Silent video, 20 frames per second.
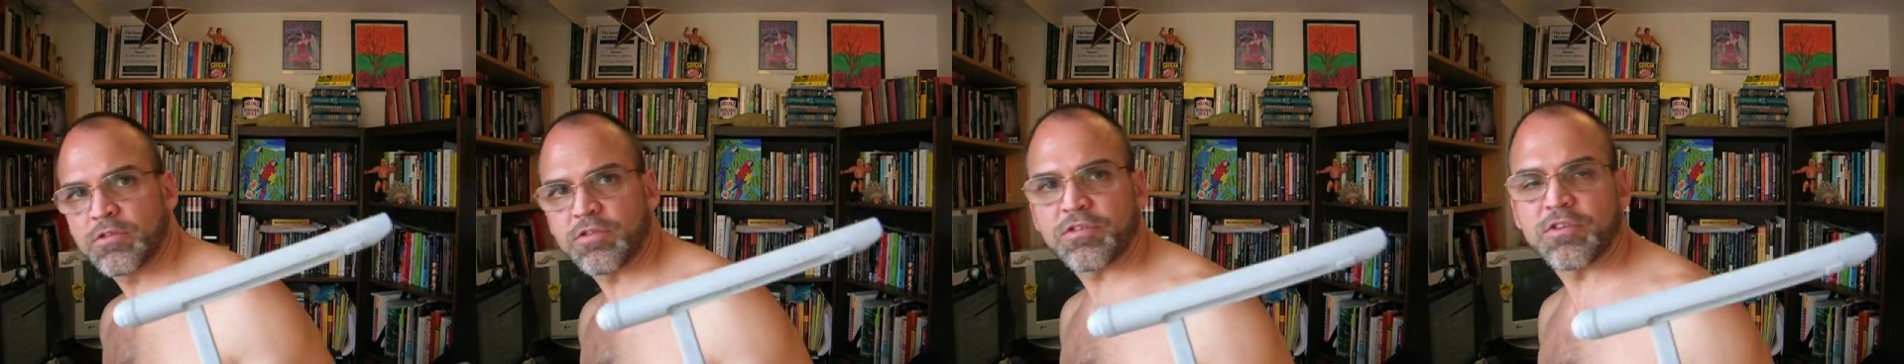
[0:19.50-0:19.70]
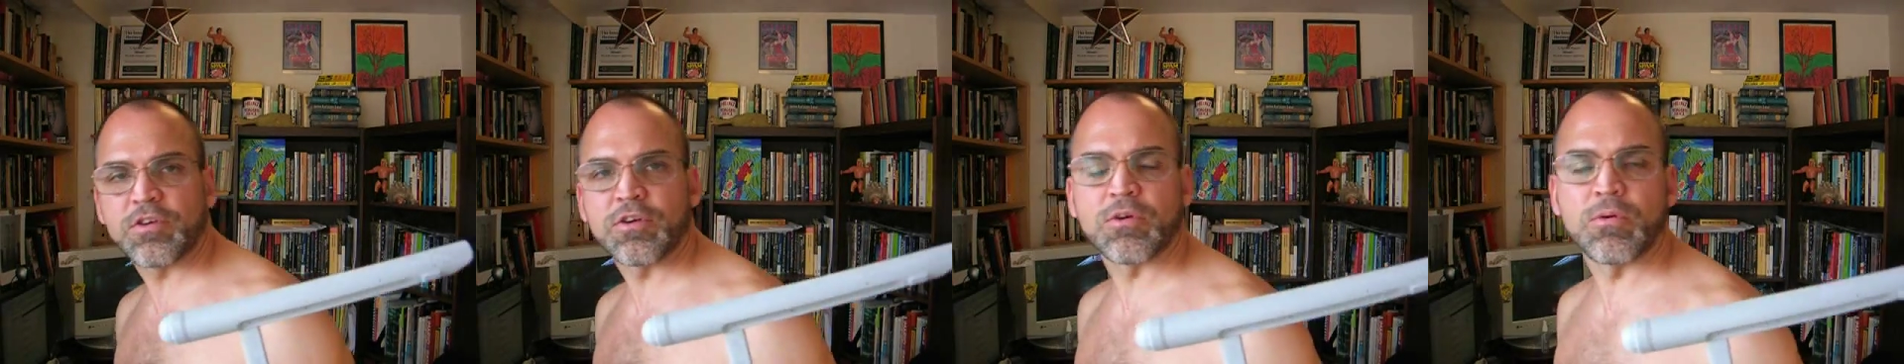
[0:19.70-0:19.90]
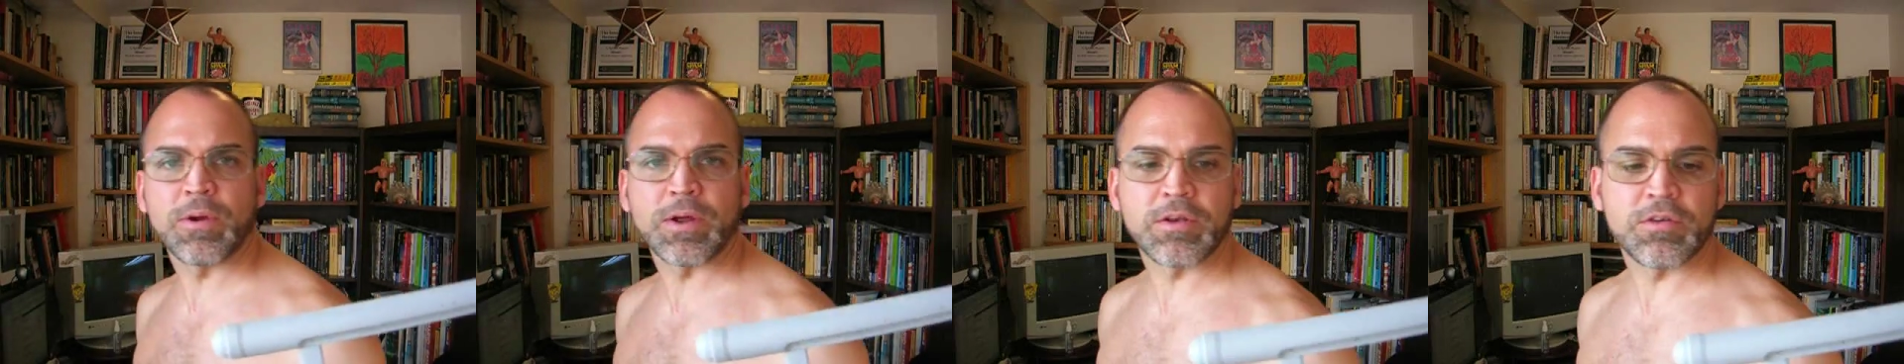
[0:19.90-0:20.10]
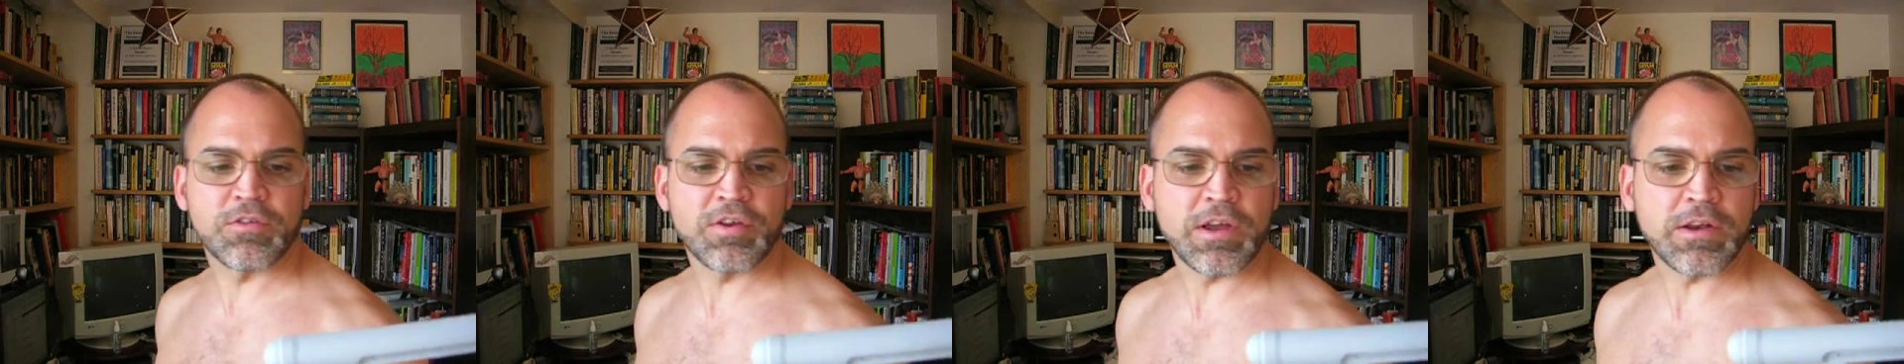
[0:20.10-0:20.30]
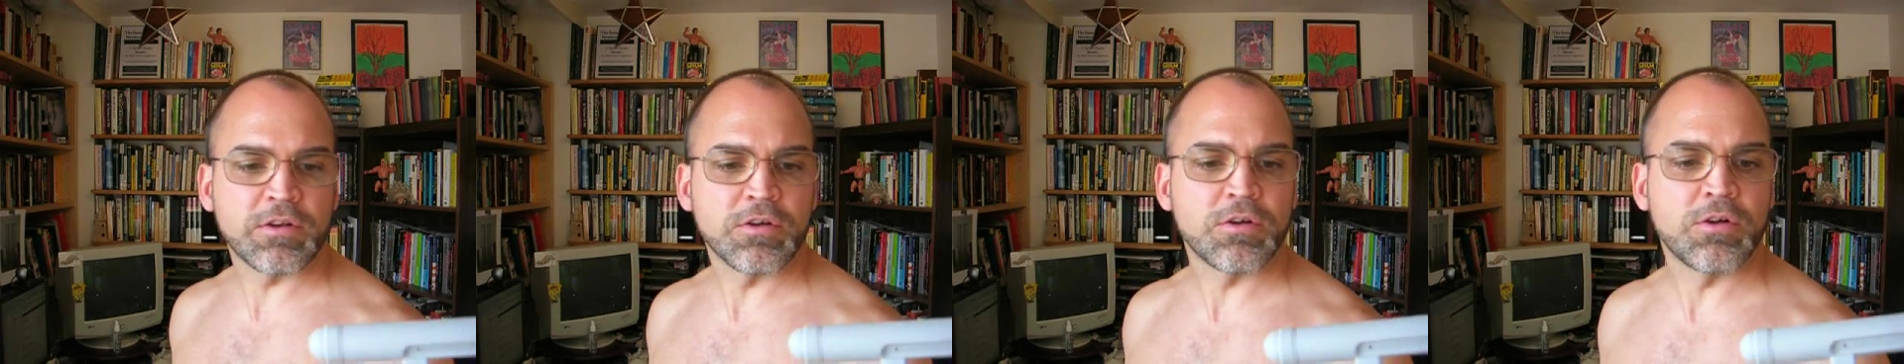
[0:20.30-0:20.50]
Just a
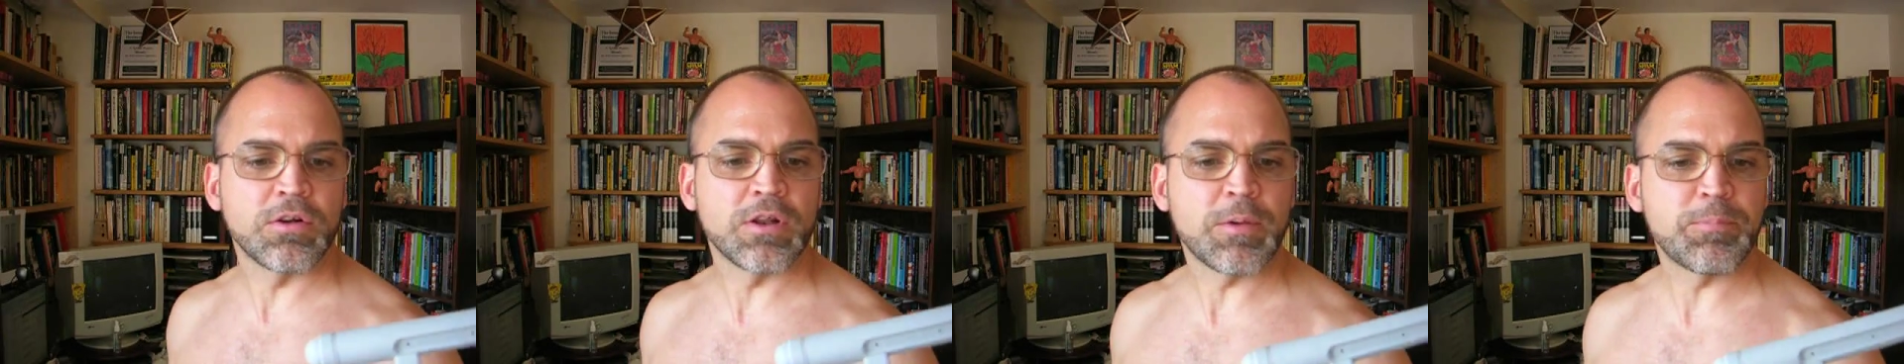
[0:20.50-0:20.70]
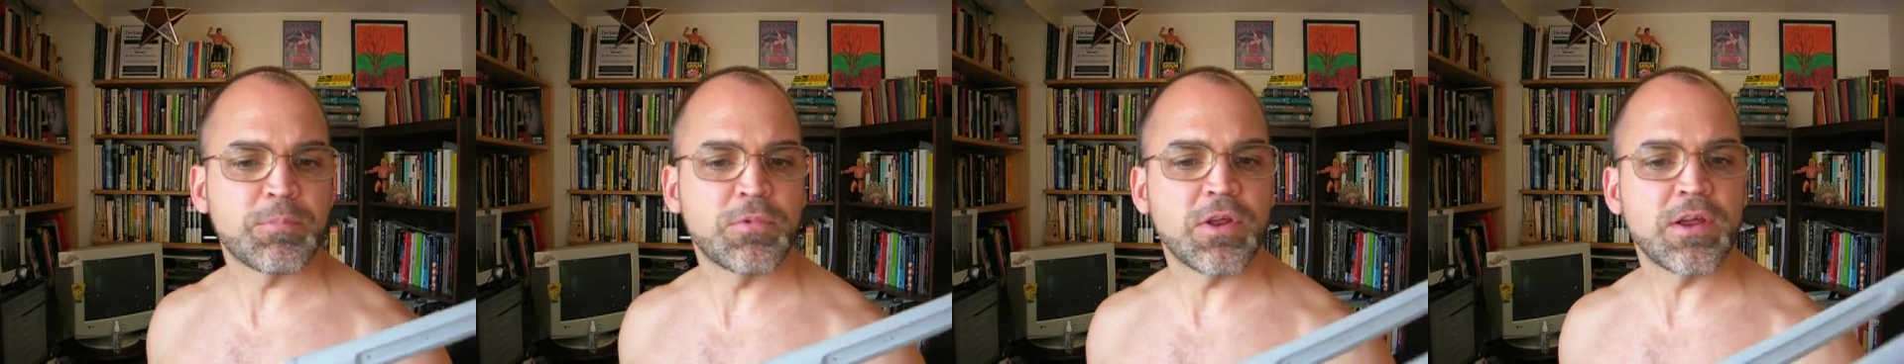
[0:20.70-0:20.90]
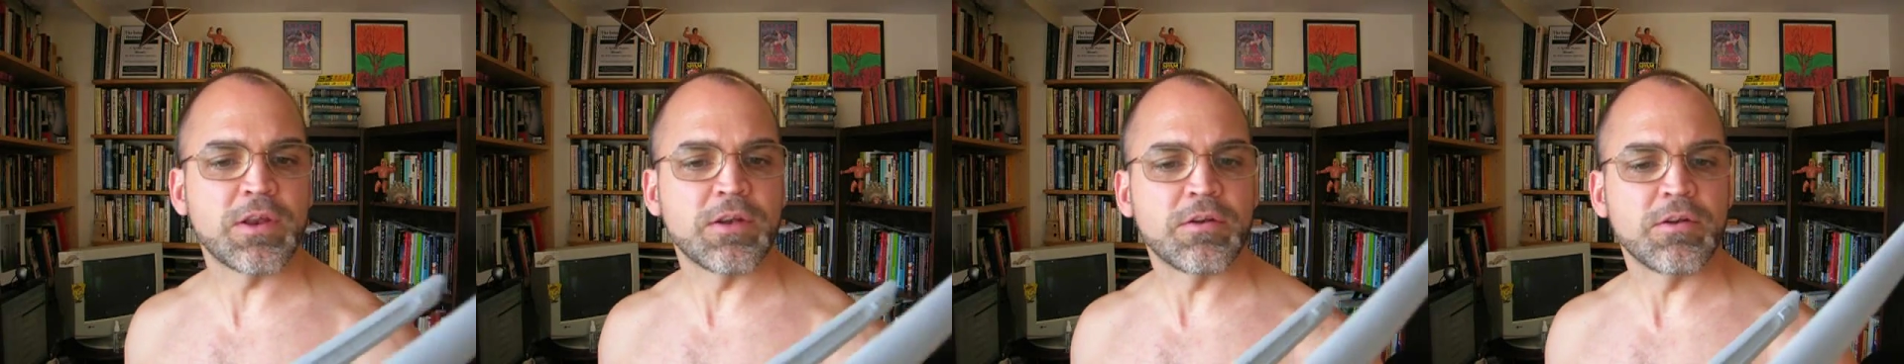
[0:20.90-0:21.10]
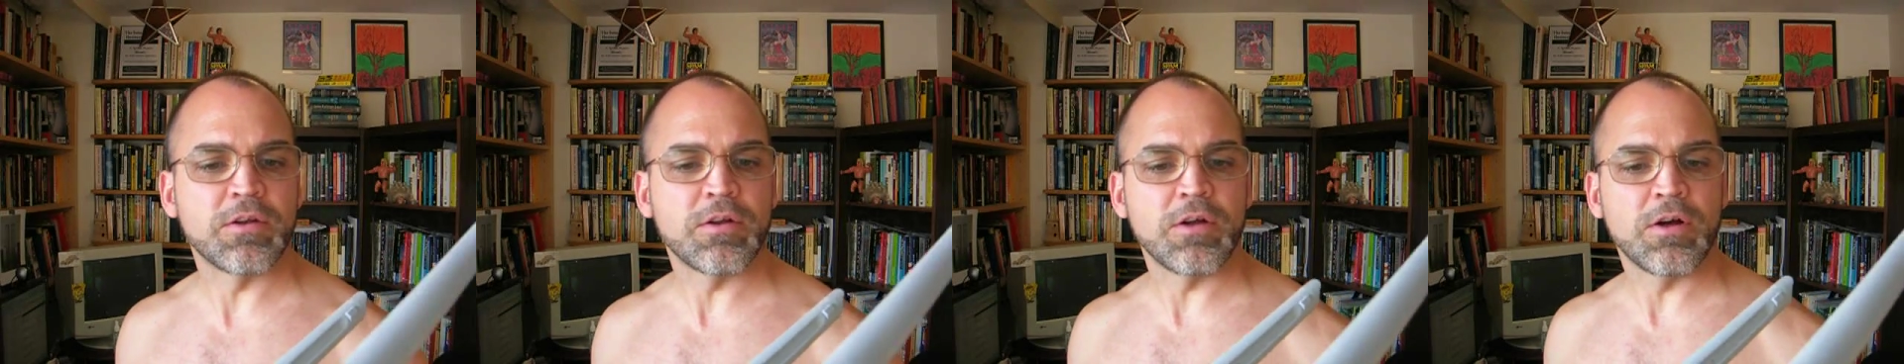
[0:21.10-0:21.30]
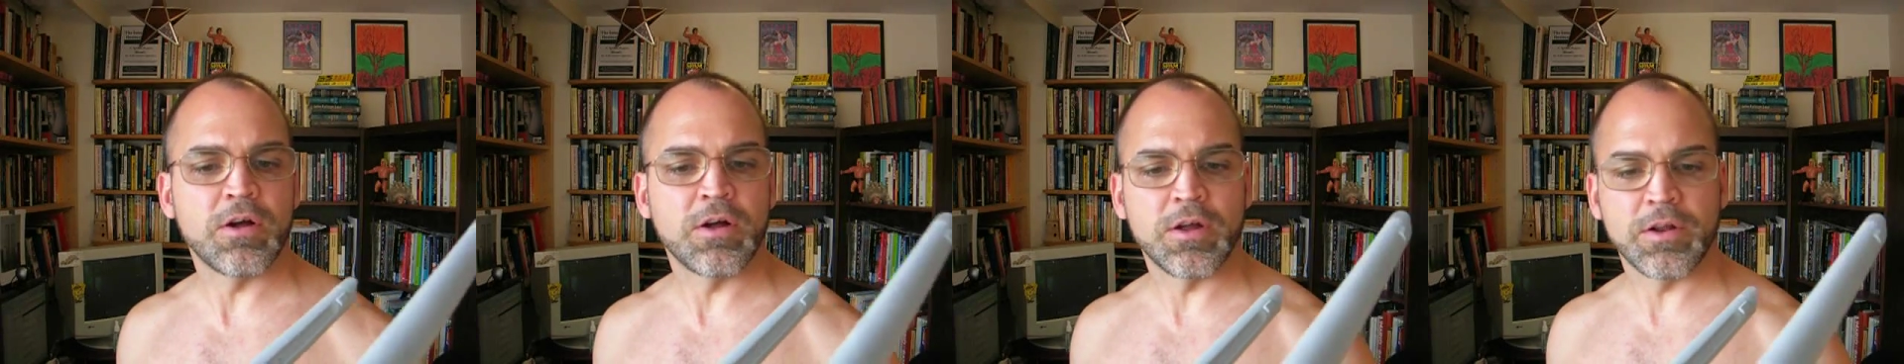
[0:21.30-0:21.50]
quick technical update
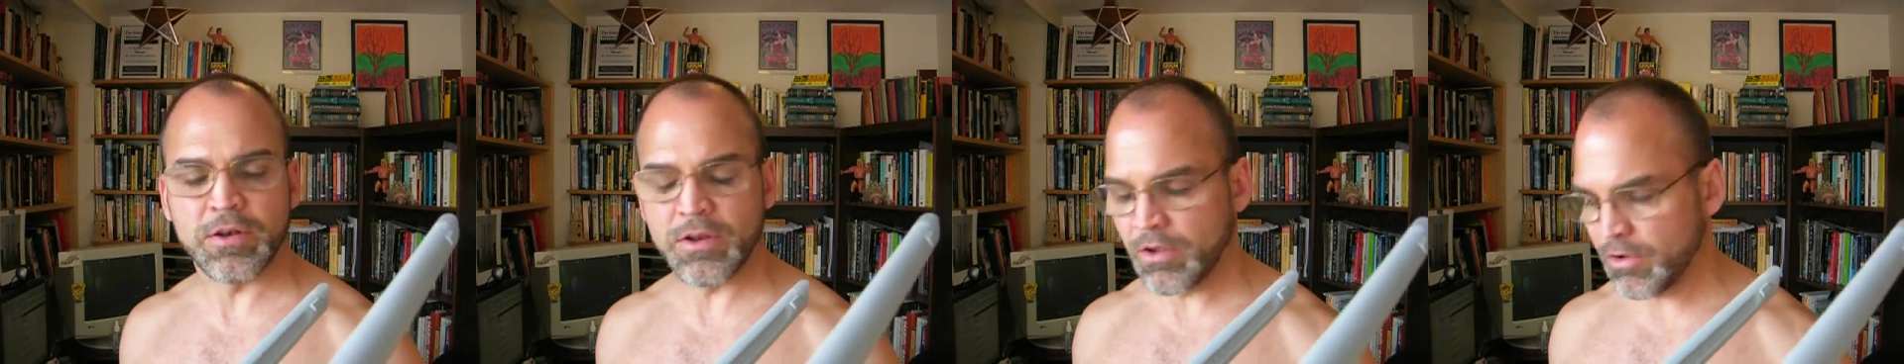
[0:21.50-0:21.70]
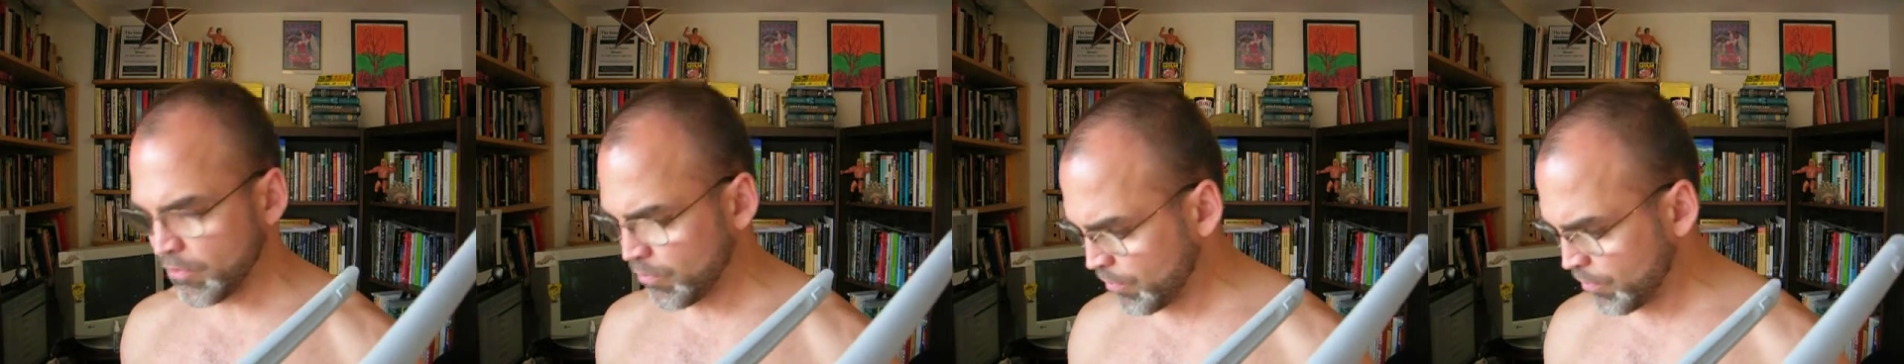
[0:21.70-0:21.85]
on